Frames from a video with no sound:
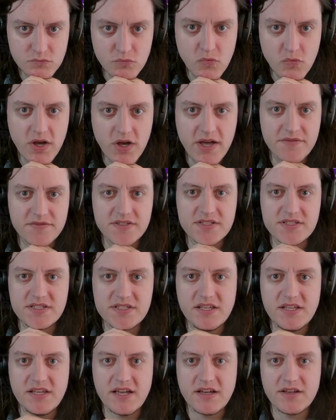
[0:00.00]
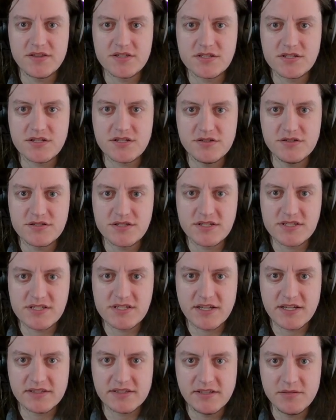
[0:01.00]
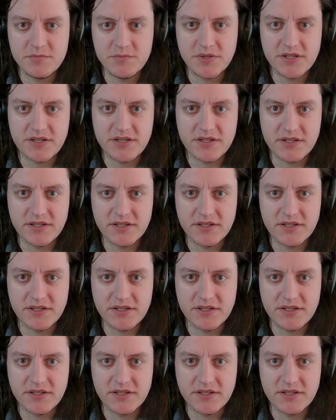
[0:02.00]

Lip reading: we'll have to see how this goes exactly, but